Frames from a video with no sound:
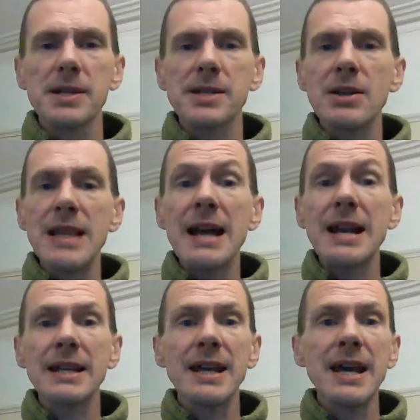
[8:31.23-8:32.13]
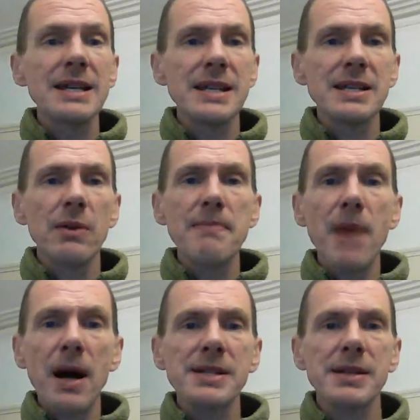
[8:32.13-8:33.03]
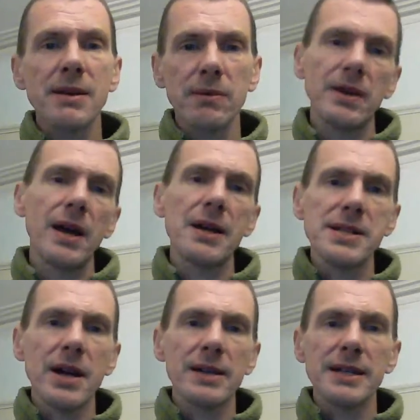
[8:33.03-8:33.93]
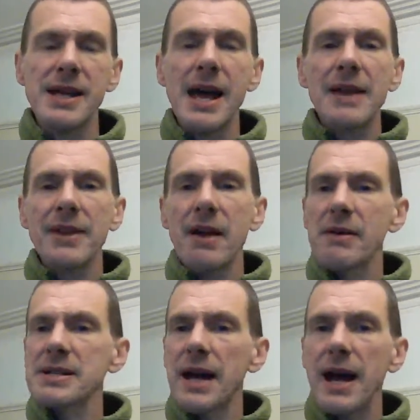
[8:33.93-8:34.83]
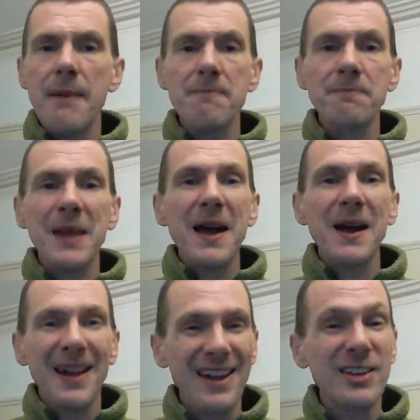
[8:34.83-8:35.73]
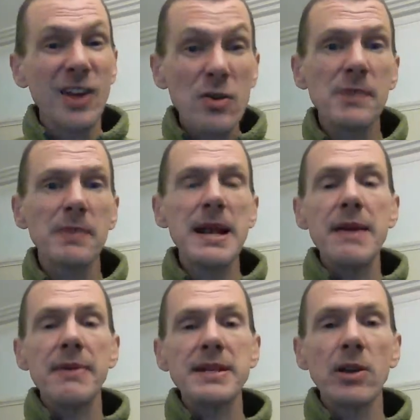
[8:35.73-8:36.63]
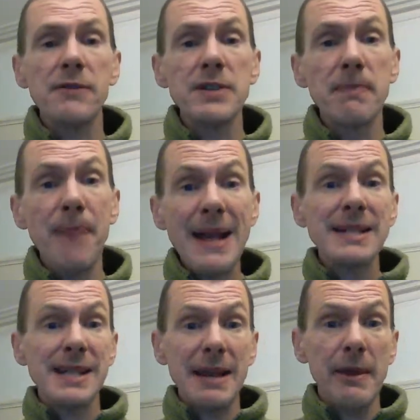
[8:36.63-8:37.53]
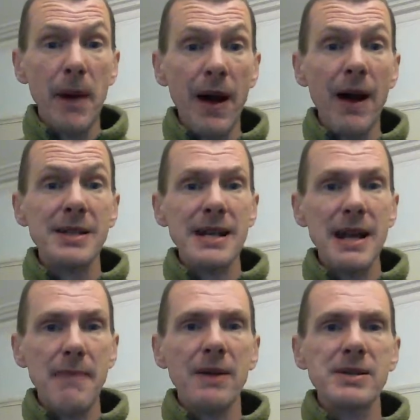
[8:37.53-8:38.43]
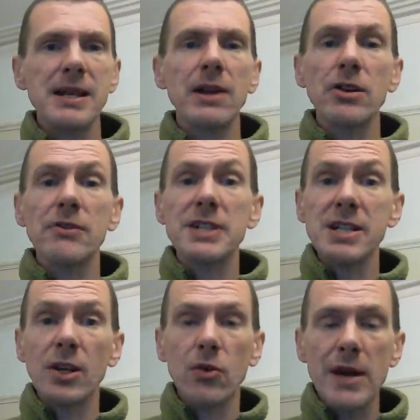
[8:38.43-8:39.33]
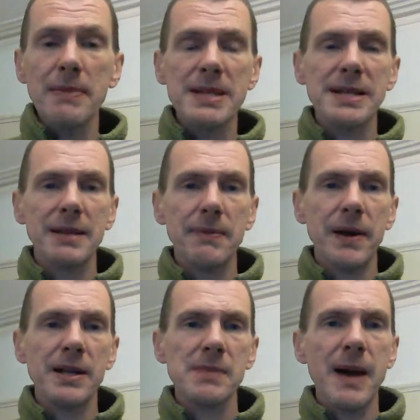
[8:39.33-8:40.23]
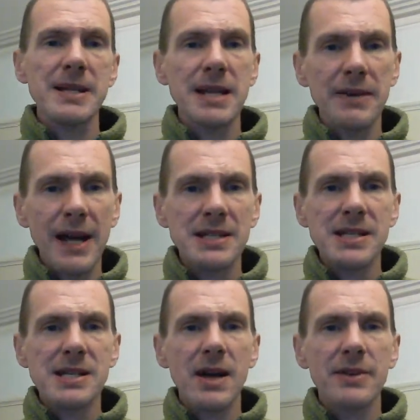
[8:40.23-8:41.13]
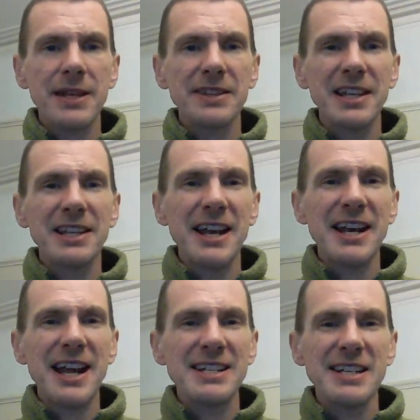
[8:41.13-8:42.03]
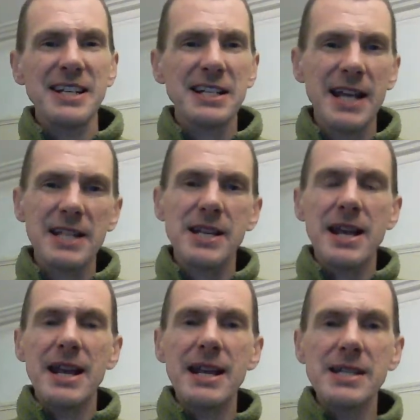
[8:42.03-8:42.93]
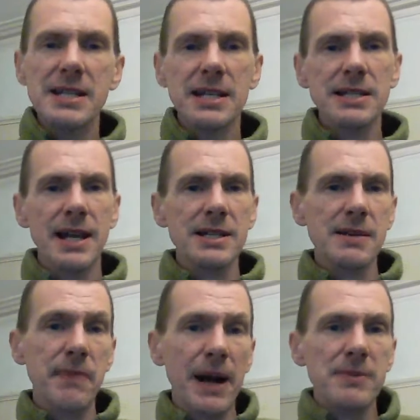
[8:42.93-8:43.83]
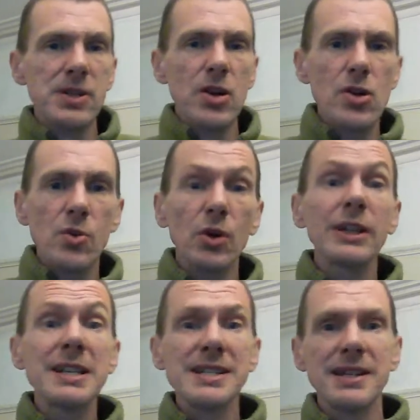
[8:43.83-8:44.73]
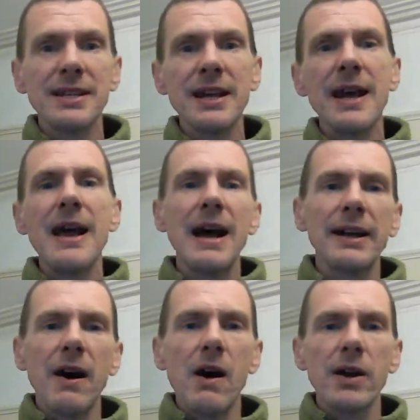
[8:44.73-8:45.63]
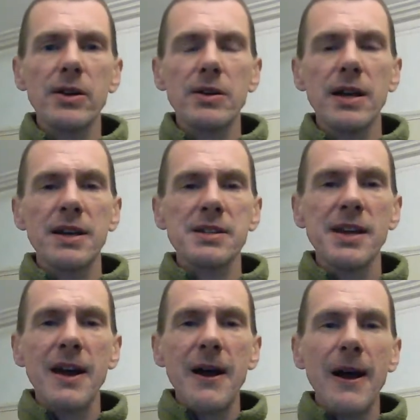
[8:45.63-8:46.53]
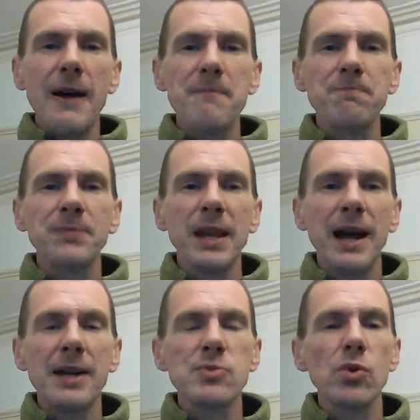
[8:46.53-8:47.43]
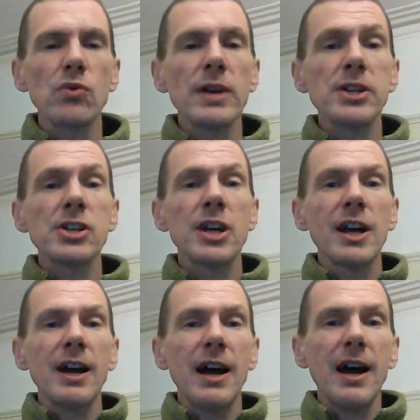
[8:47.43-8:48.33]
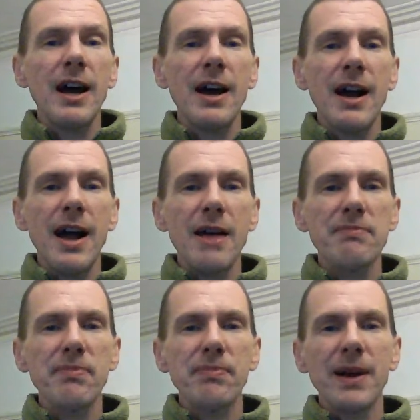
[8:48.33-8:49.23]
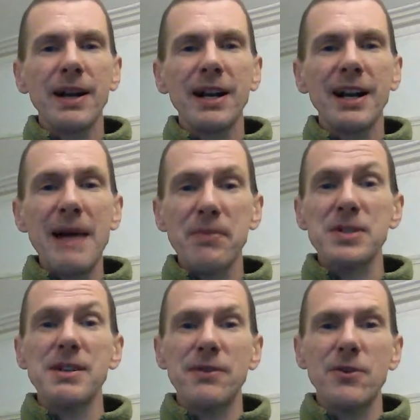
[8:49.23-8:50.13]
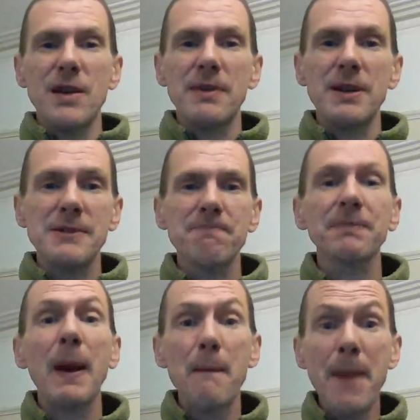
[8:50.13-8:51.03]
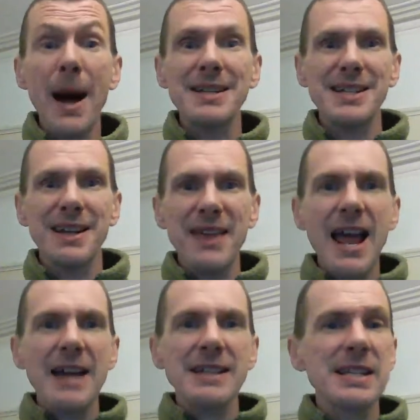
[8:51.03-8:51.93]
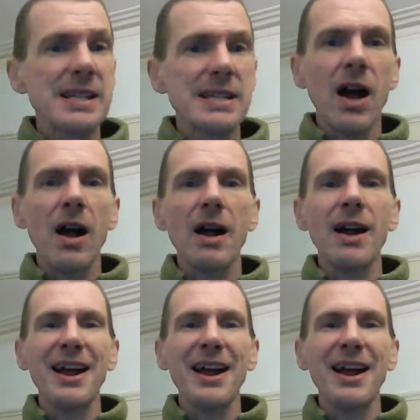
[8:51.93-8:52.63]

So Lenin says that we must uh, sign this. There is um, notably, there's a lot of debate in the party about it, a lot of disagreement in the party about it. And that's a sign that, that Lenin, as a dictator, is a dictator, perhaps, who will listen and argue and, and um, and will reach uh, a collaborative agreement. But in the end, he says, look,